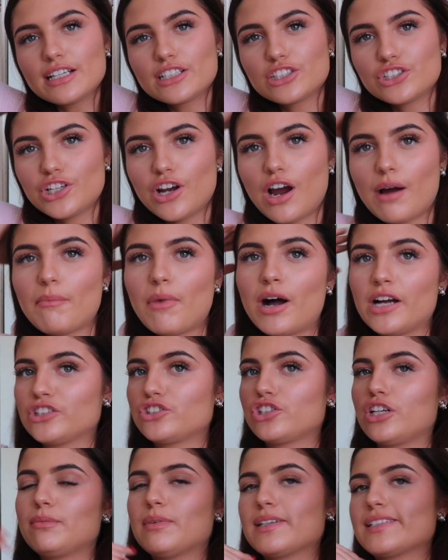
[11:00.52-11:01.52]
next year, I might
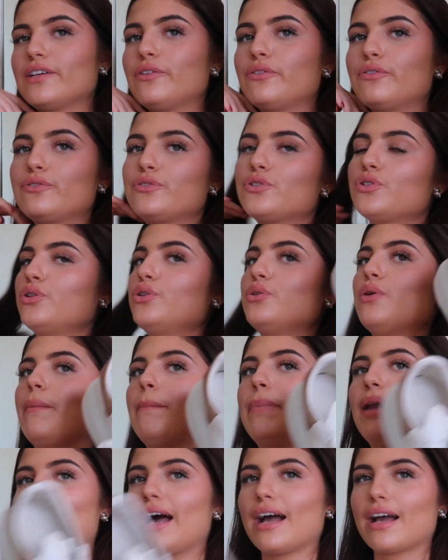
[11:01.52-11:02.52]
treat myself to a
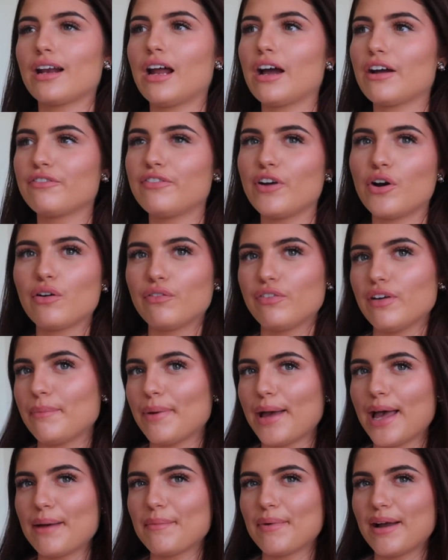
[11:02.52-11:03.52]
black, like,
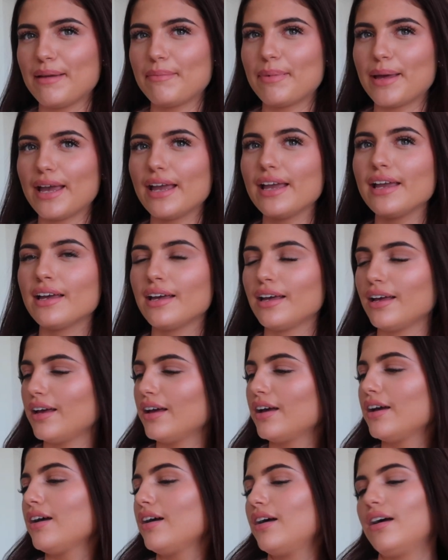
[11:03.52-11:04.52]
velvet pair, maybe.
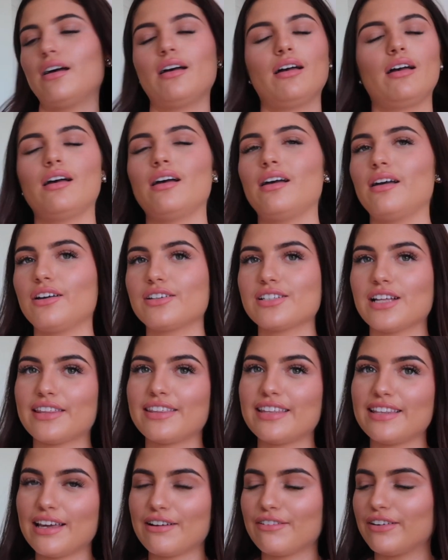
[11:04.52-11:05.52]
Because I
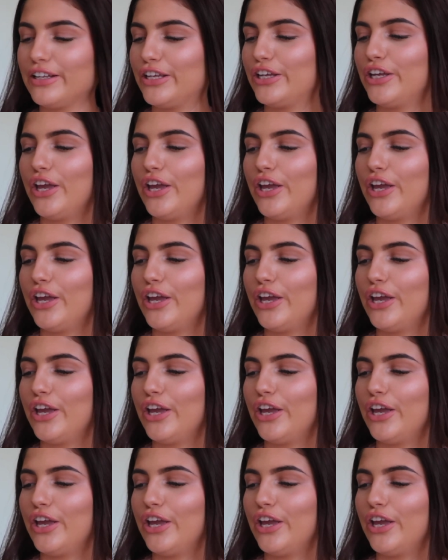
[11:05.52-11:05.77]
think they're really